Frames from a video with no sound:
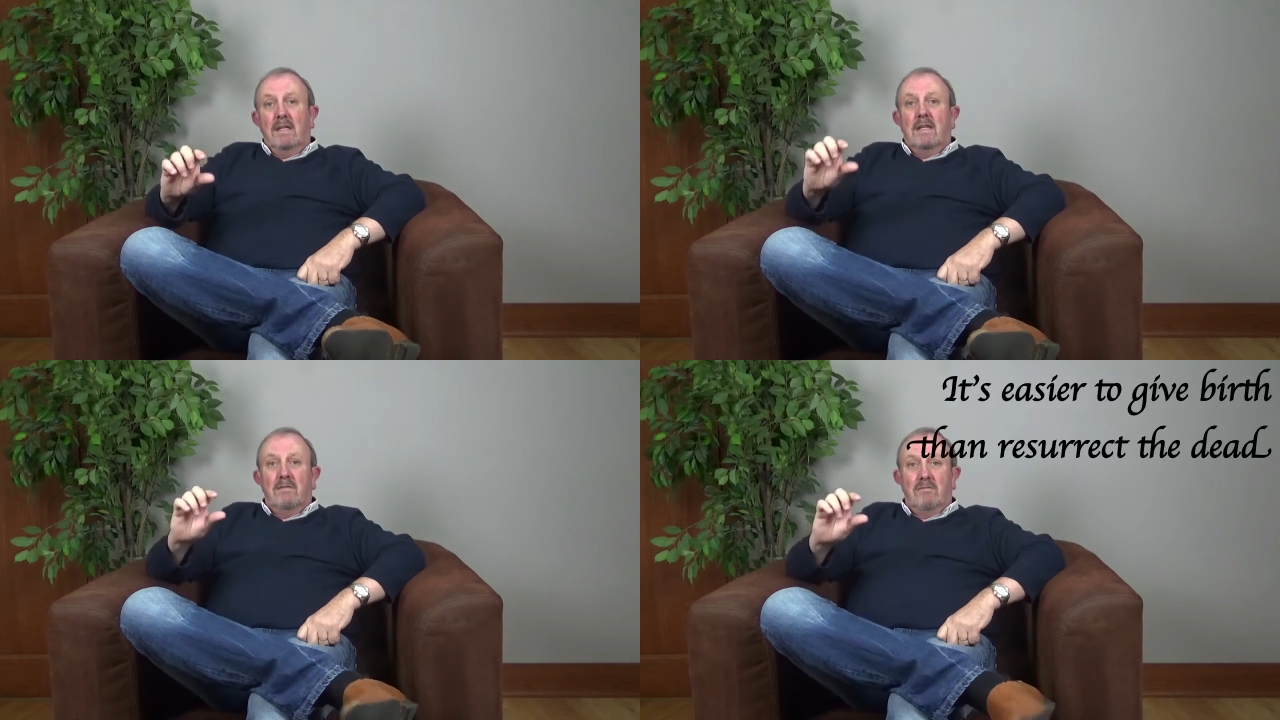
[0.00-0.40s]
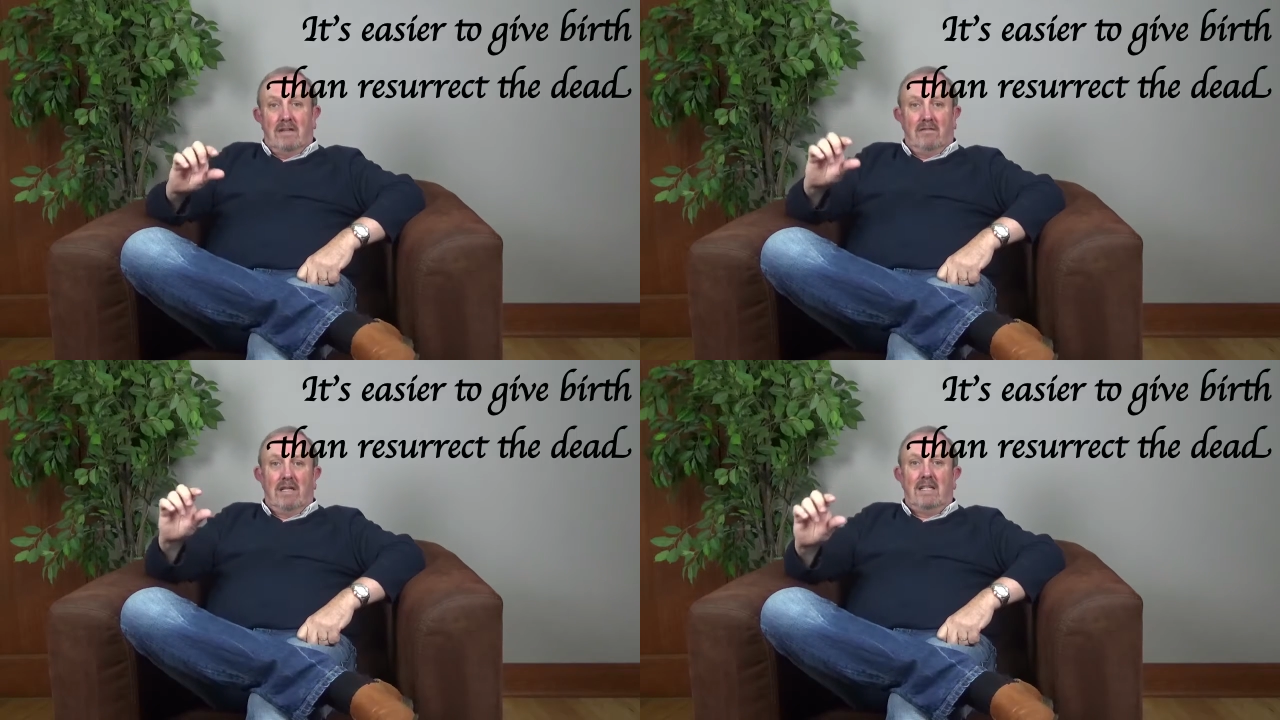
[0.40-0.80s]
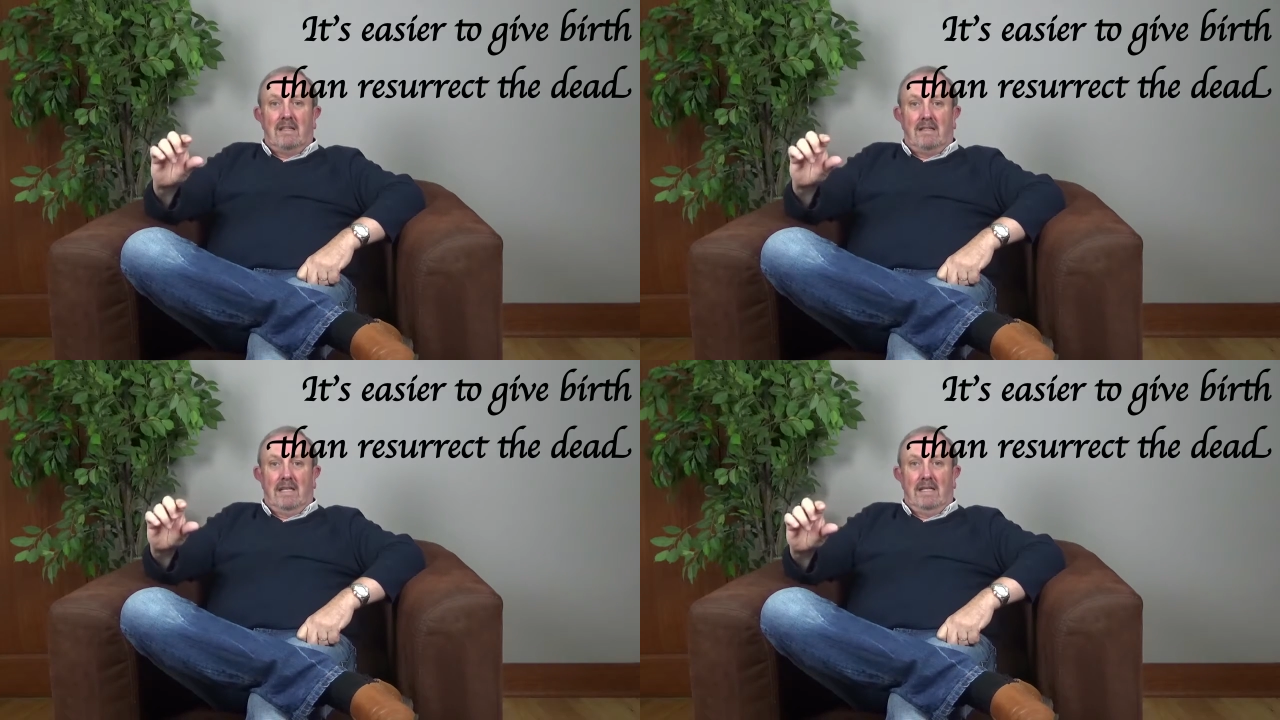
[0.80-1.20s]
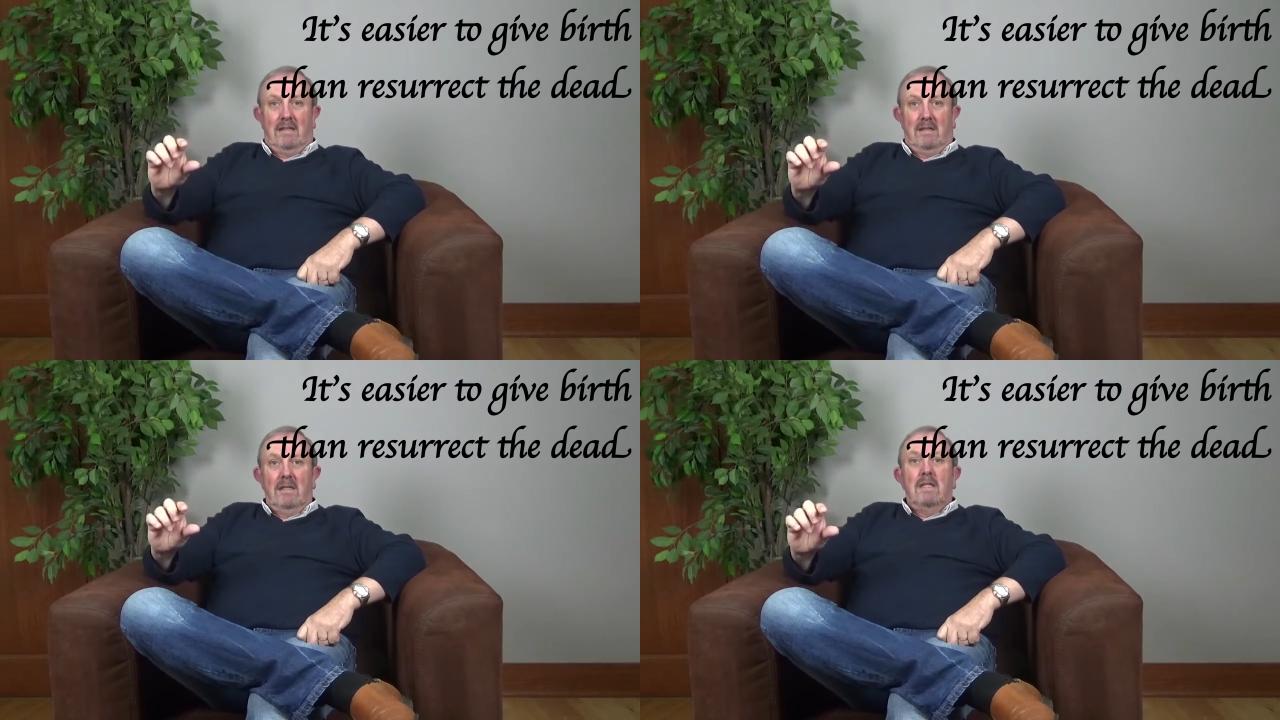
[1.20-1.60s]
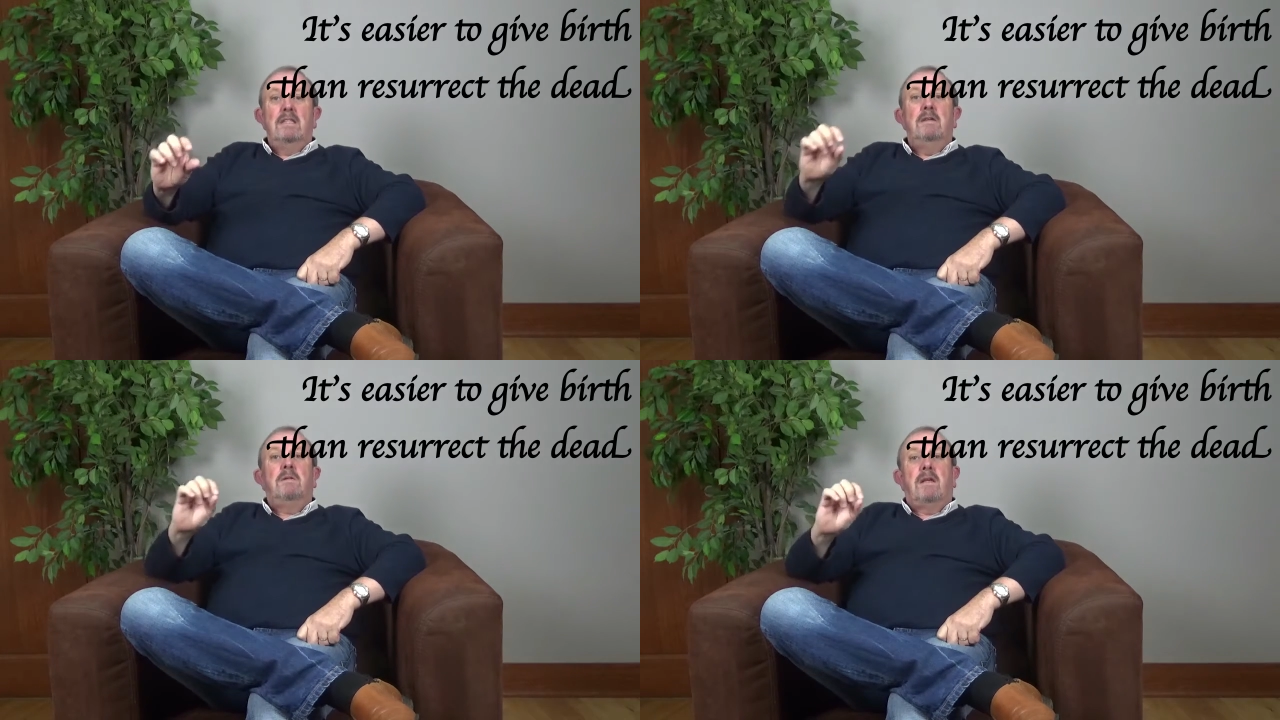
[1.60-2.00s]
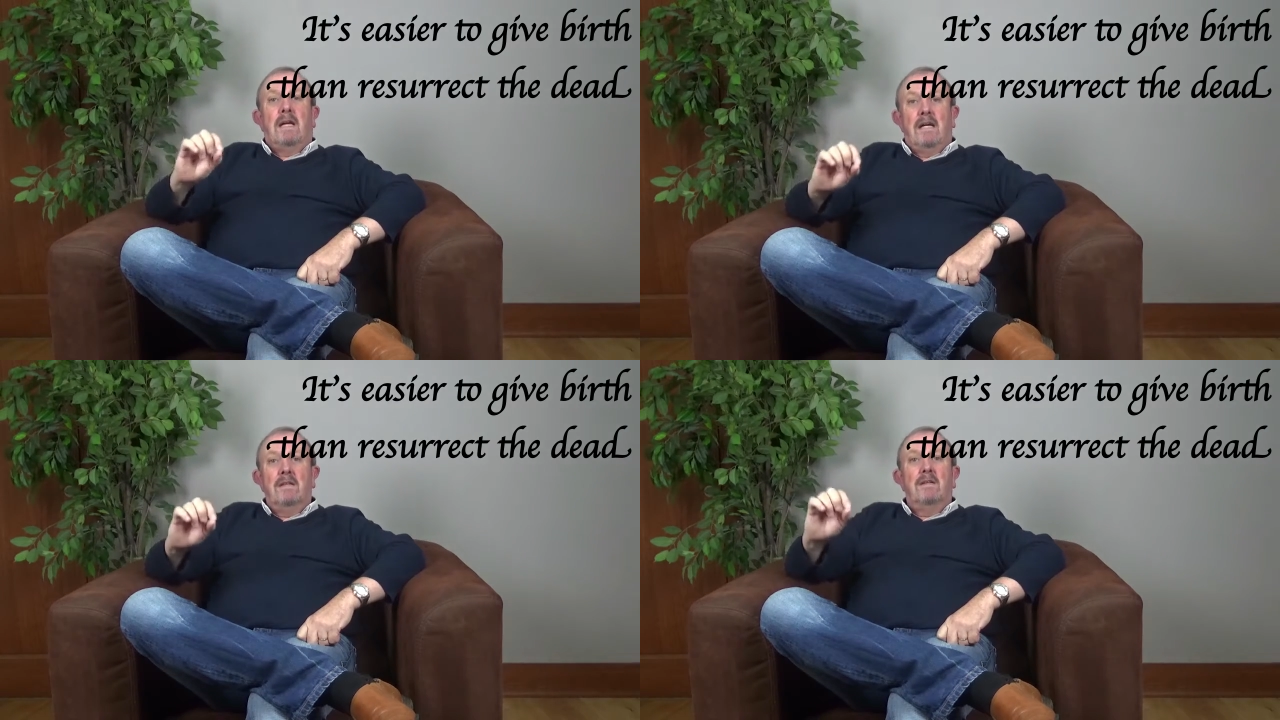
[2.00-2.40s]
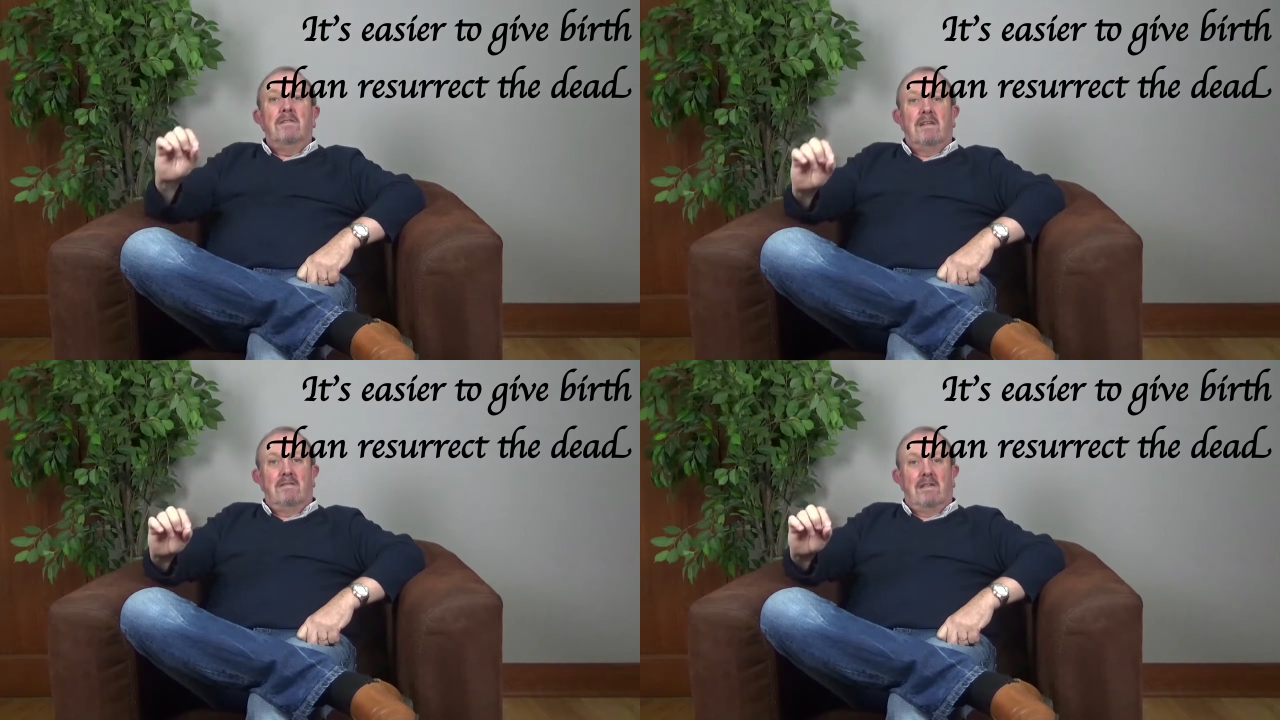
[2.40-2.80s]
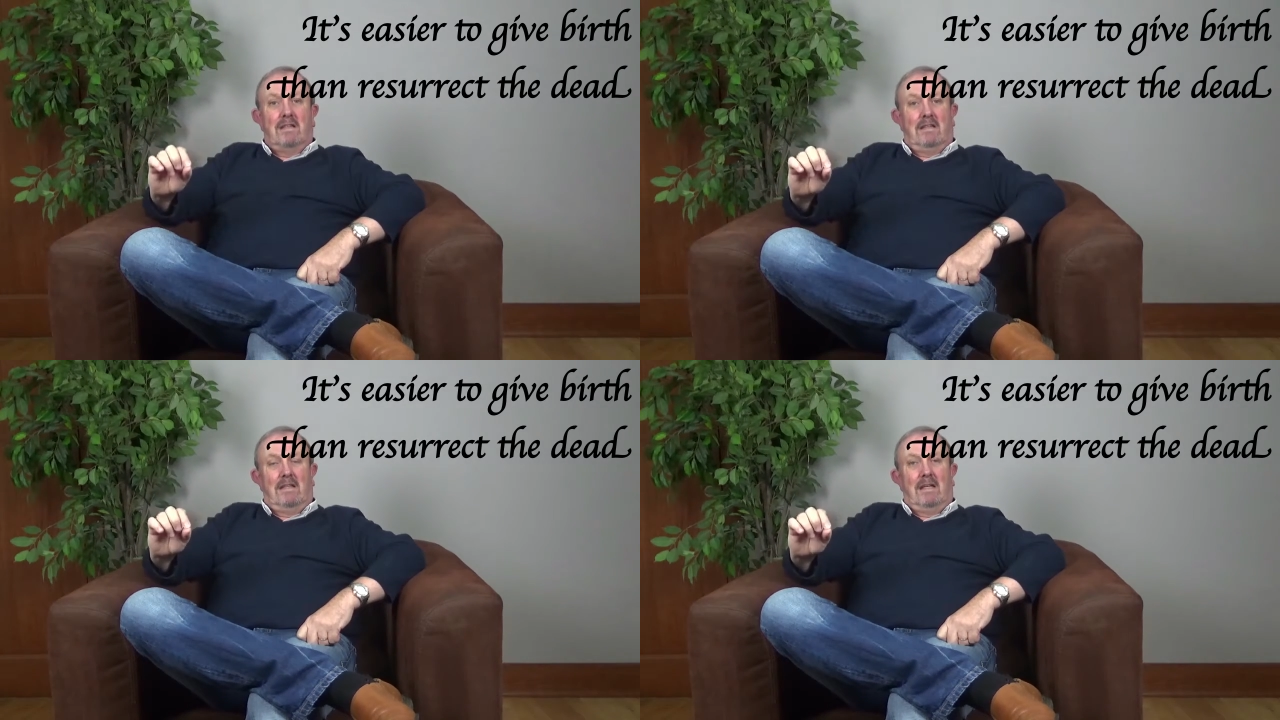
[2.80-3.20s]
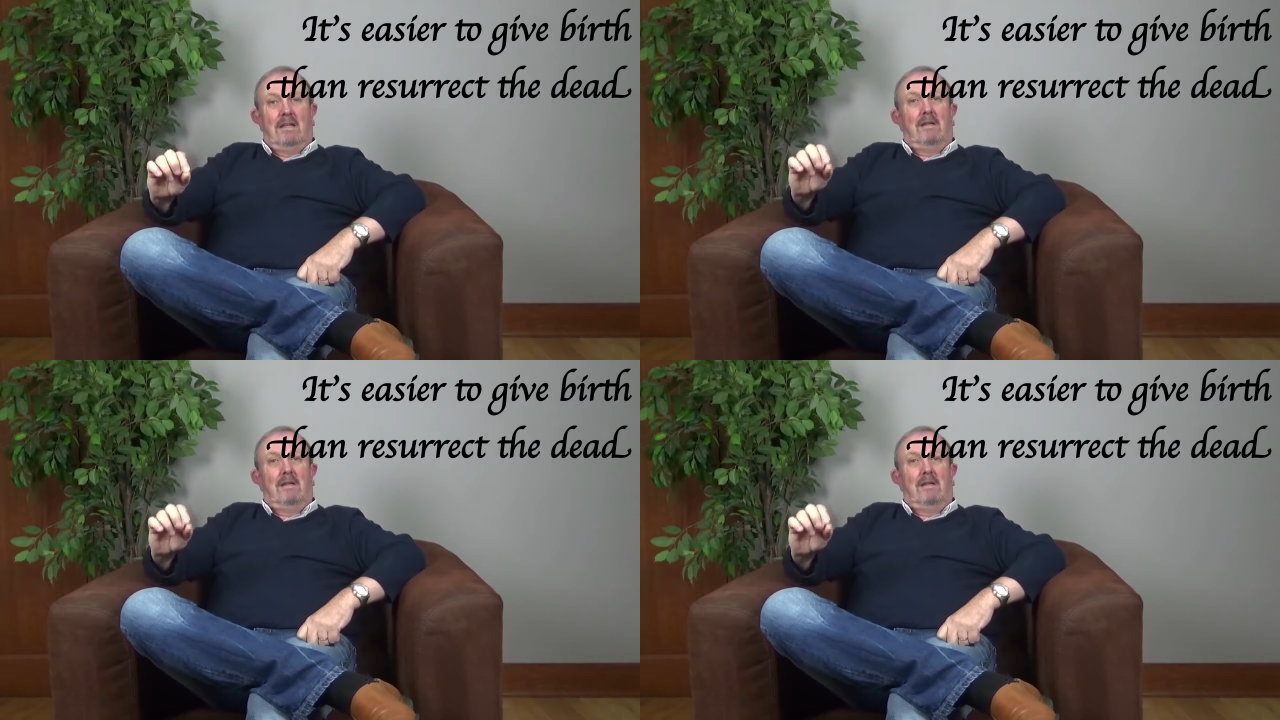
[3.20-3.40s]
than resurrect the dead. You cannot resurrect the dead.